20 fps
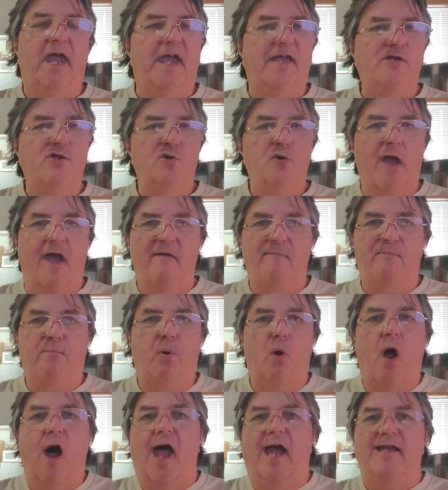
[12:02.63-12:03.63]
and you have
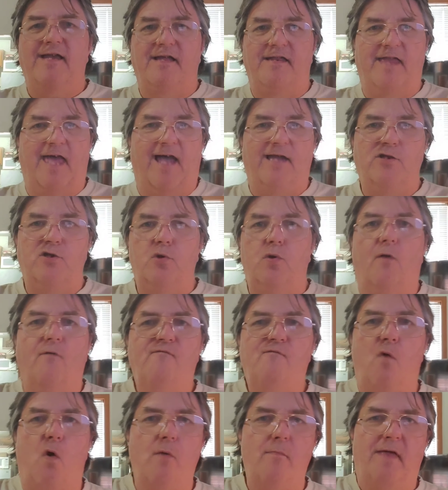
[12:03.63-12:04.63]
pride in that
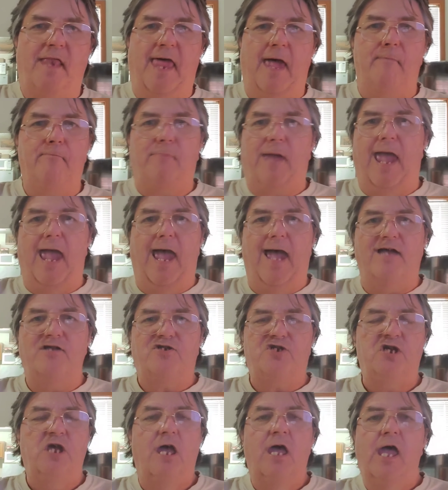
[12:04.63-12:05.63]
uniform and that badge,